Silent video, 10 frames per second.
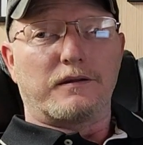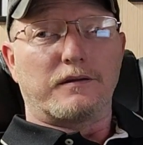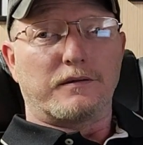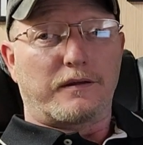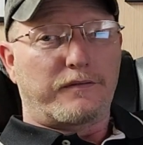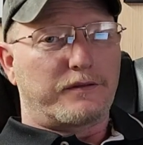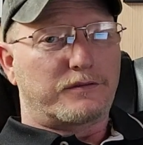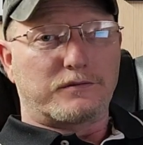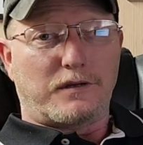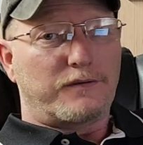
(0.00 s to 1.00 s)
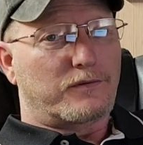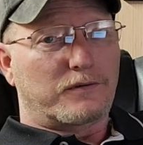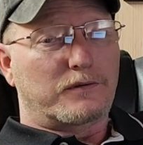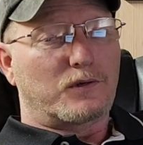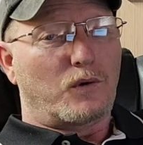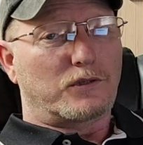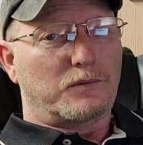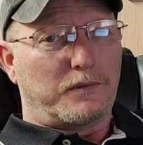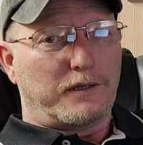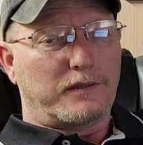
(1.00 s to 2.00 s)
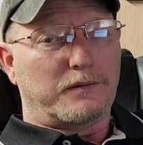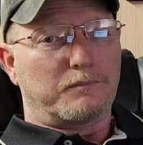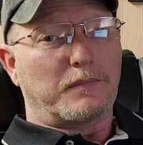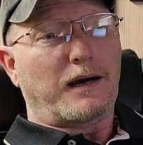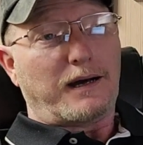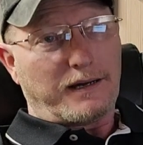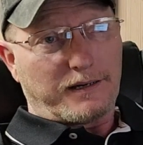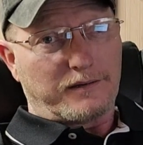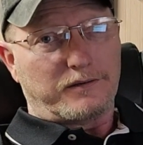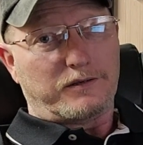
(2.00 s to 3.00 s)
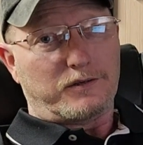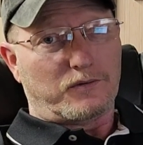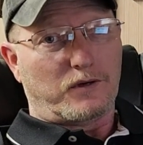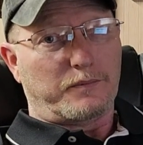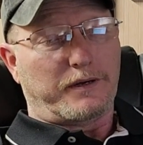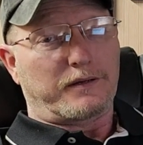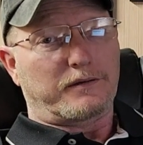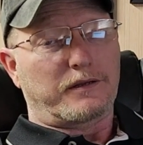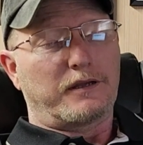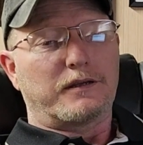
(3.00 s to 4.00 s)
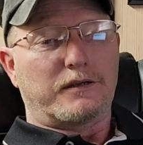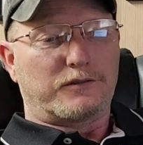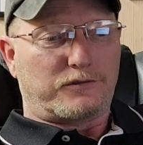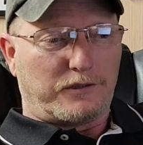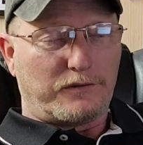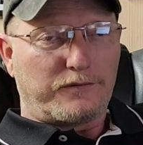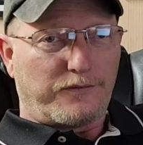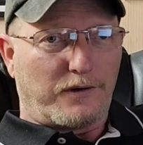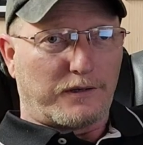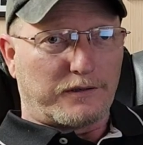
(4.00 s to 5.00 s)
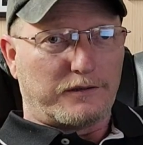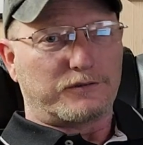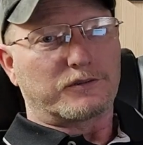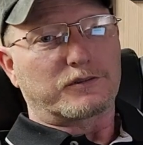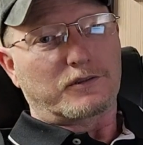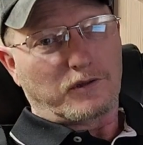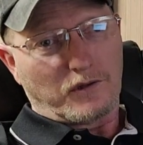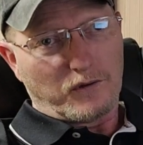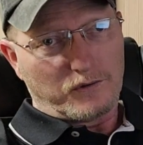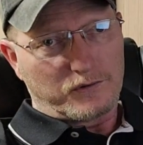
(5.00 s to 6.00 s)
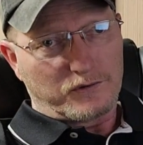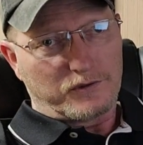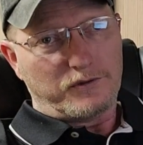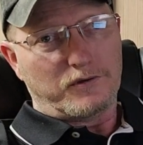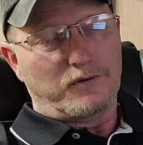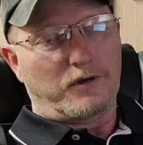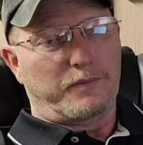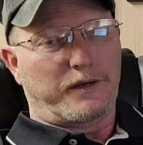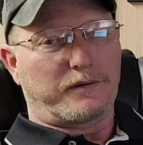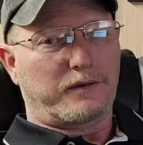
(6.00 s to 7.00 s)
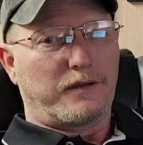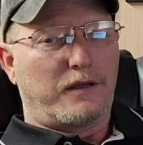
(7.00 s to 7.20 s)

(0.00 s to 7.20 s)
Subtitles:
None of this is ever going to be in the behind your grip hand. It's still in front. It's just closer to your grip hand.